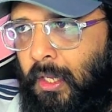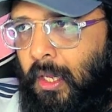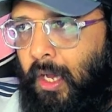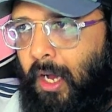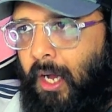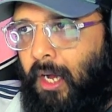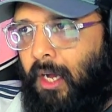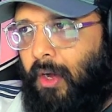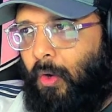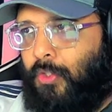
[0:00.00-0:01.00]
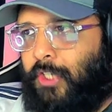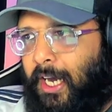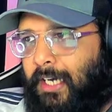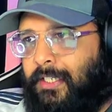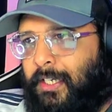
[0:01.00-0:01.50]
Oh, channel,
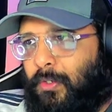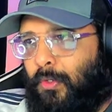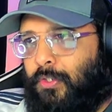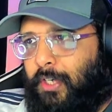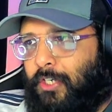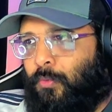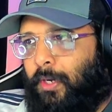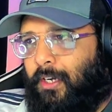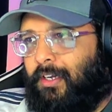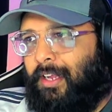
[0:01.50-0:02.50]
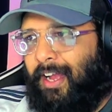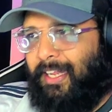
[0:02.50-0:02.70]
it says no strange wait. Yeah,